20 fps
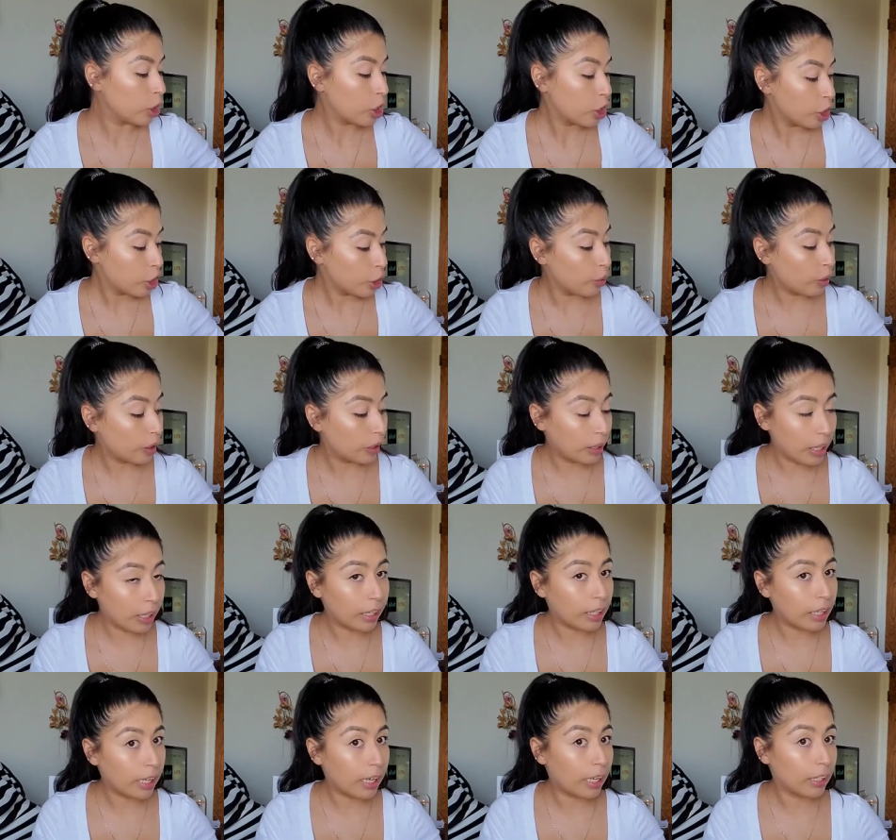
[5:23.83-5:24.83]
You would think
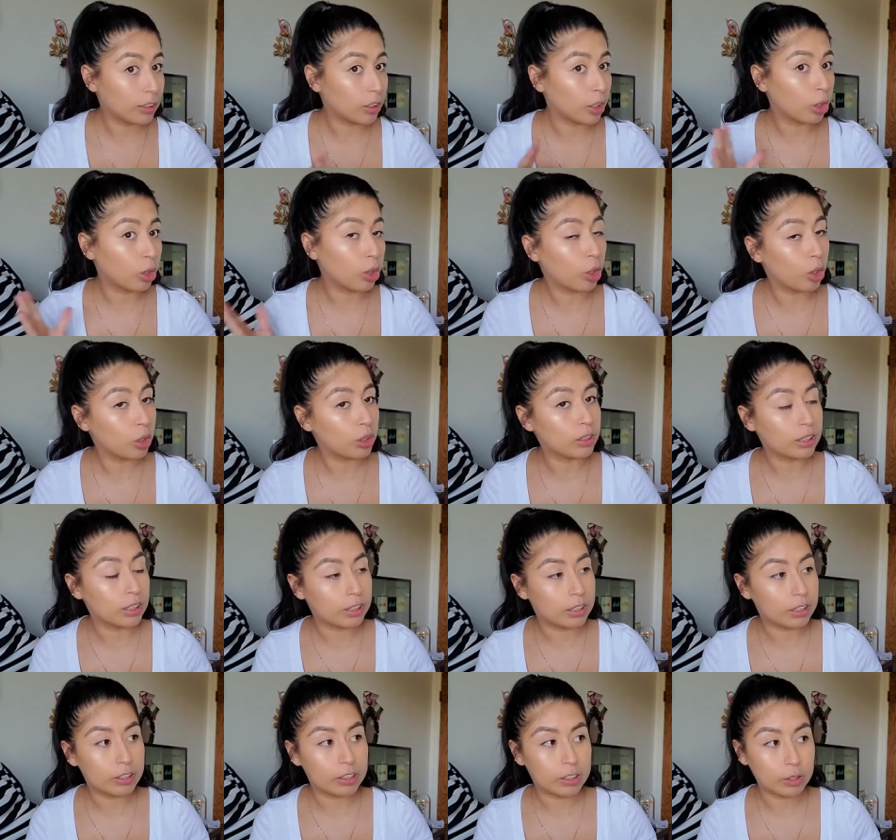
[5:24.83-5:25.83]
he likes the cold since
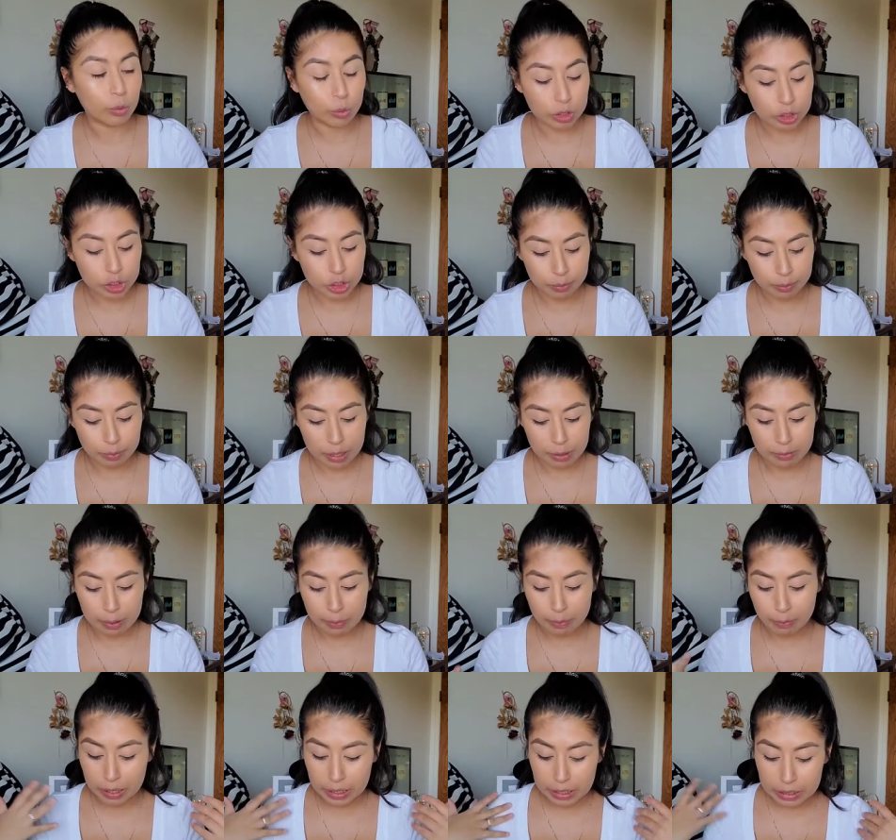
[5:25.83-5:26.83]
he's a winter baby,
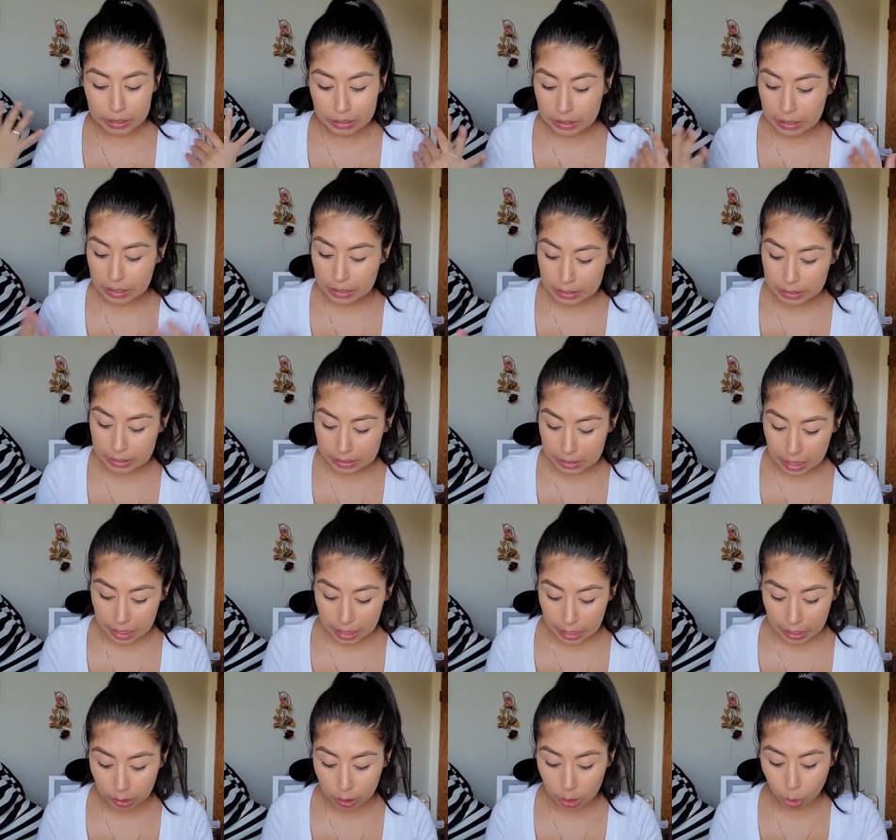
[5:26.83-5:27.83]
but he does not
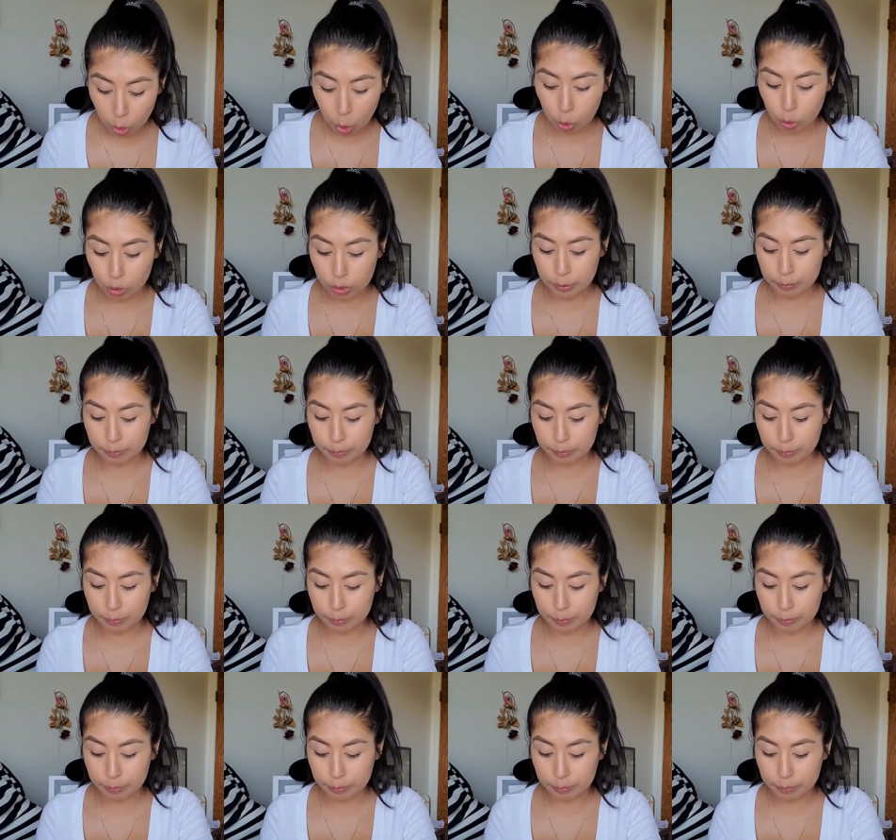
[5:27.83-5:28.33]
like the cold.